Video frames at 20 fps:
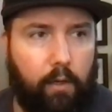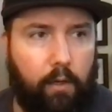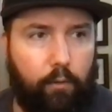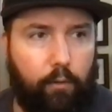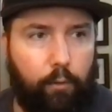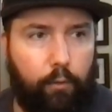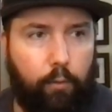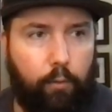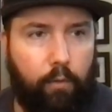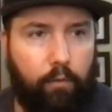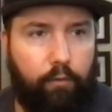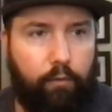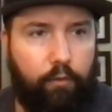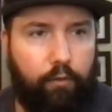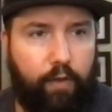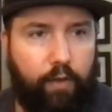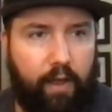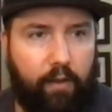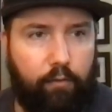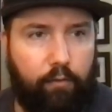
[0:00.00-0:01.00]
There was one for
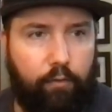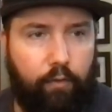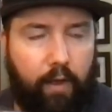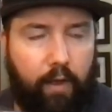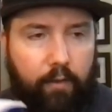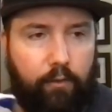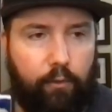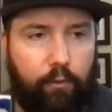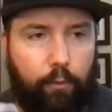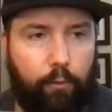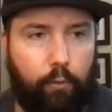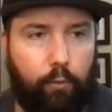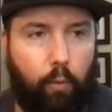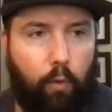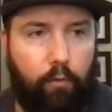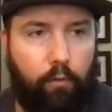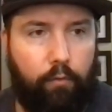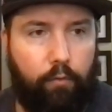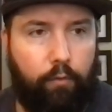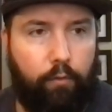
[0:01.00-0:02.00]
FanFest, there was
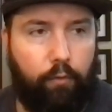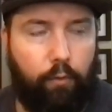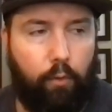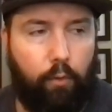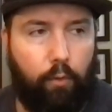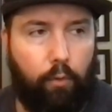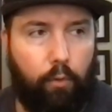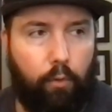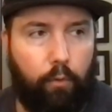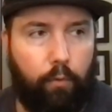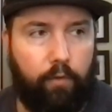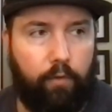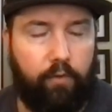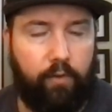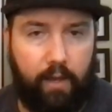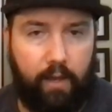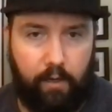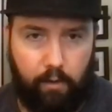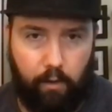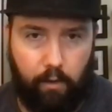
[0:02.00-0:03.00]
one for the
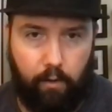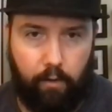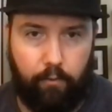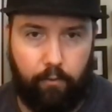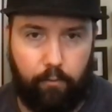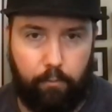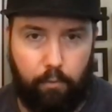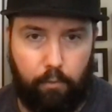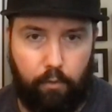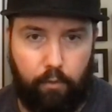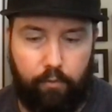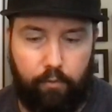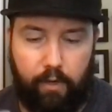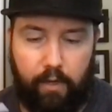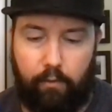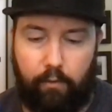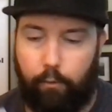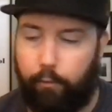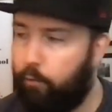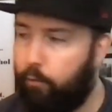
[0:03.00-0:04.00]
Snake Eyes movie,
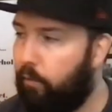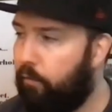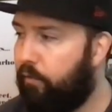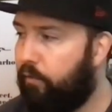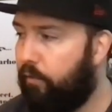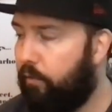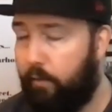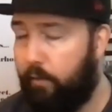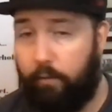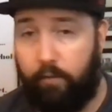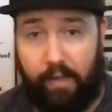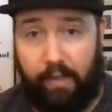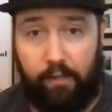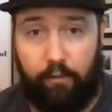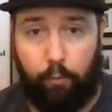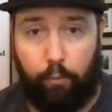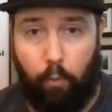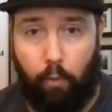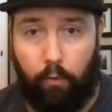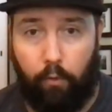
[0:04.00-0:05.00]
and there was one for
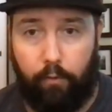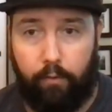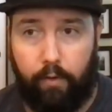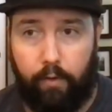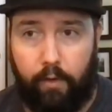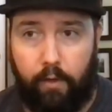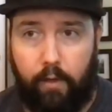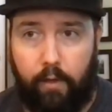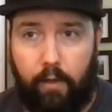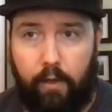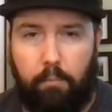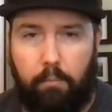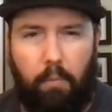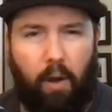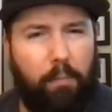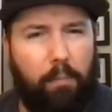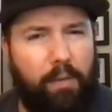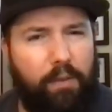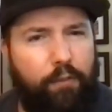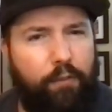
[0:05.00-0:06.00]
this one.
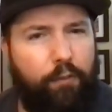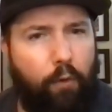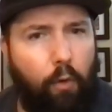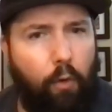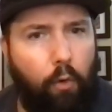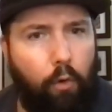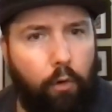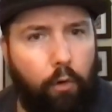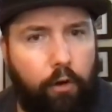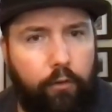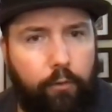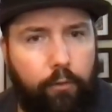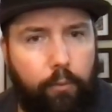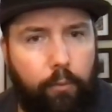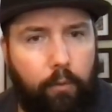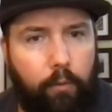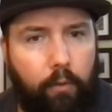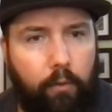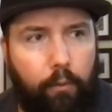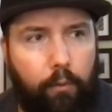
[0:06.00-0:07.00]
Might be four, because
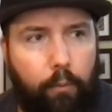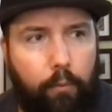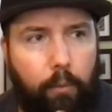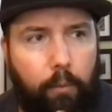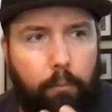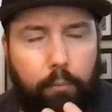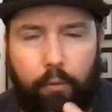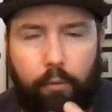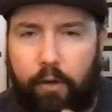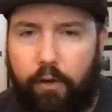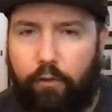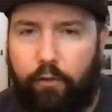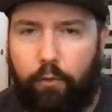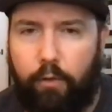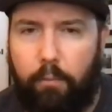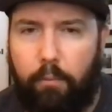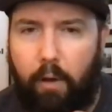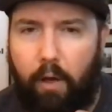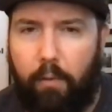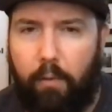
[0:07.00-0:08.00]
I'm pretty sure
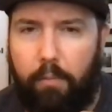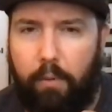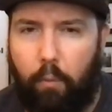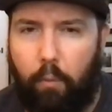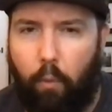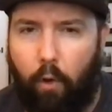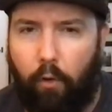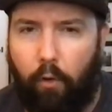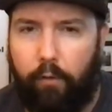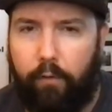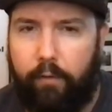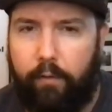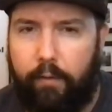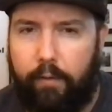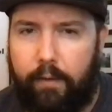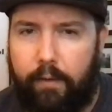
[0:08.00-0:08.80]
there might have been one